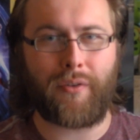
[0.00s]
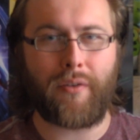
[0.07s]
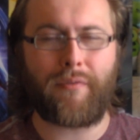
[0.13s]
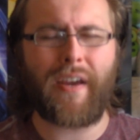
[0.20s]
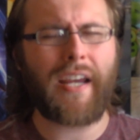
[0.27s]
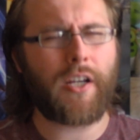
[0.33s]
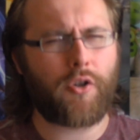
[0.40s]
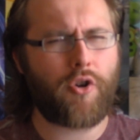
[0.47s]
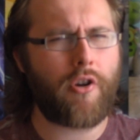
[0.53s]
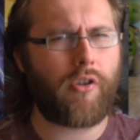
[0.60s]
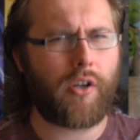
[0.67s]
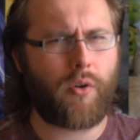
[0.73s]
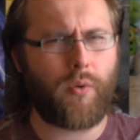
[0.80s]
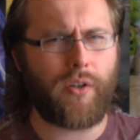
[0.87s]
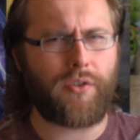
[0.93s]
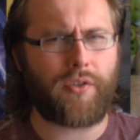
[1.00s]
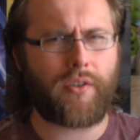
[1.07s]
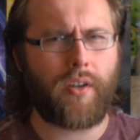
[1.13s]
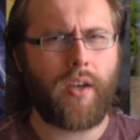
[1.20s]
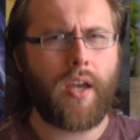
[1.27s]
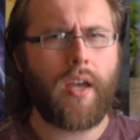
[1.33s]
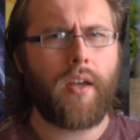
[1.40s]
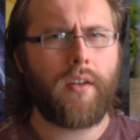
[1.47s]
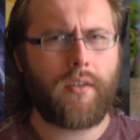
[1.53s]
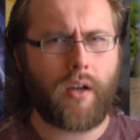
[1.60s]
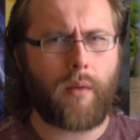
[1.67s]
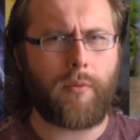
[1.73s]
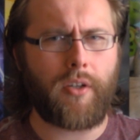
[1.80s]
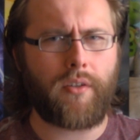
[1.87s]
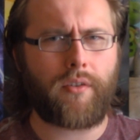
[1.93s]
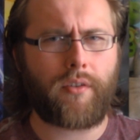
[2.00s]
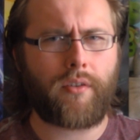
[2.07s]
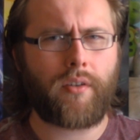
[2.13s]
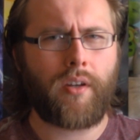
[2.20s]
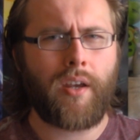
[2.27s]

the ventriloquist dummies,